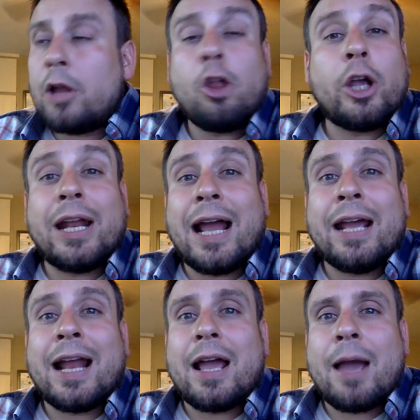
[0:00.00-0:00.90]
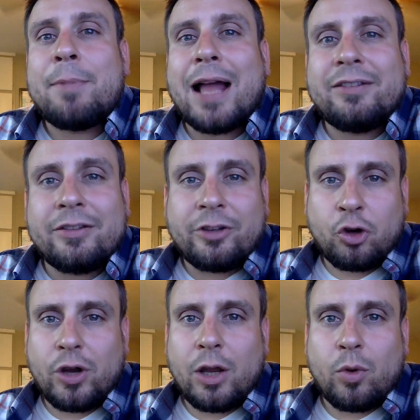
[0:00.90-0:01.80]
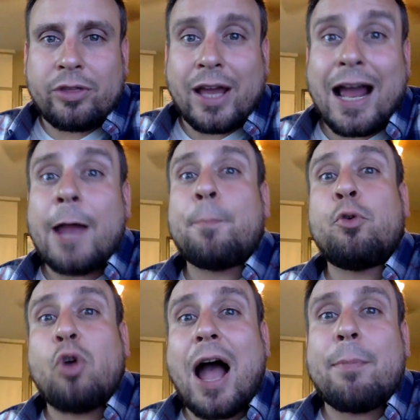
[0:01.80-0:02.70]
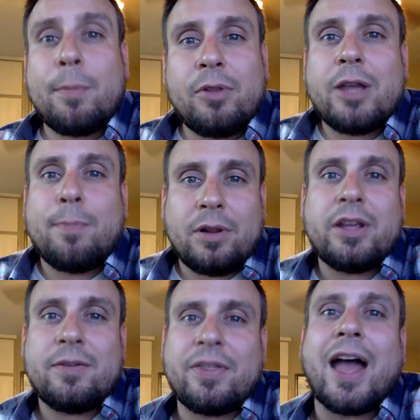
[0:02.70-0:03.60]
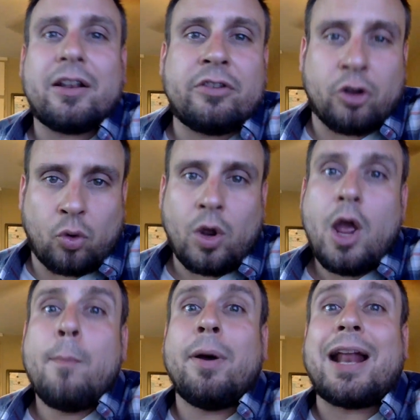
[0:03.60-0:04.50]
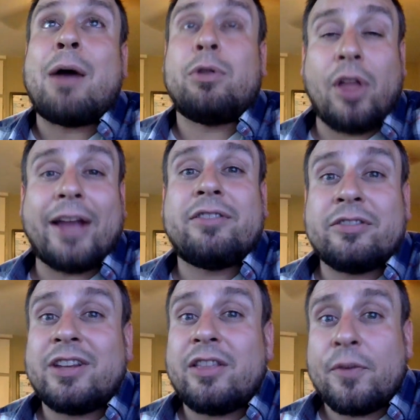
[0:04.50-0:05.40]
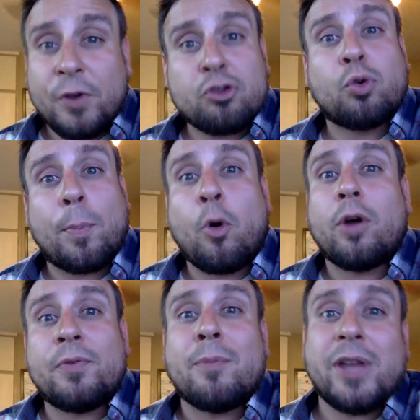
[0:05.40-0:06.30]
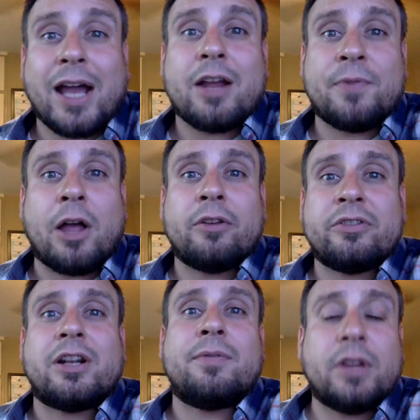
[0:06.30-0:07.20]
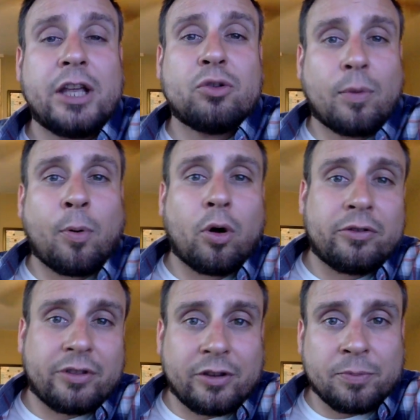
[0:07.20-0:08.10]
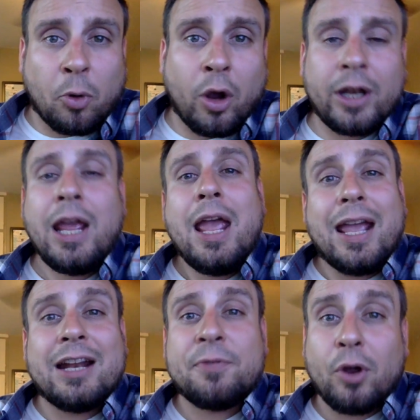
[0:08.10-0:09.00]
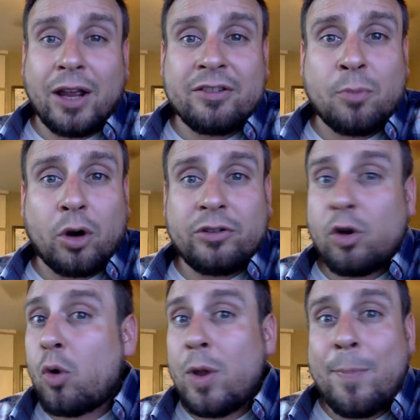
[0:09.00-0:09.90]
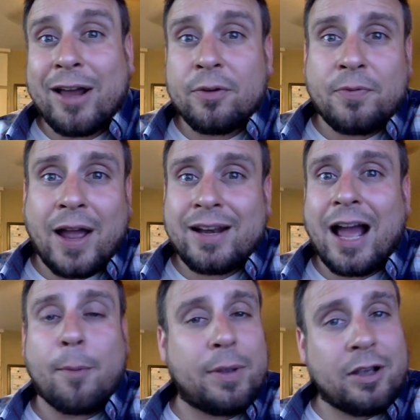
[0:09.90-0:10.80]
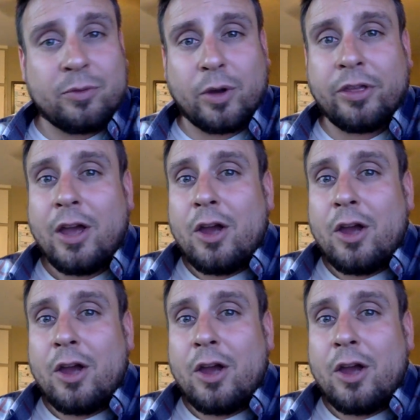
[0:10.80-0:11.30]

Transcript: Look, and I'm not disagreeing with that. I probably believe that too. But I would like to see the official report from the NFL instead of leaked reports at this point. And if there is more to it, we better find out, because with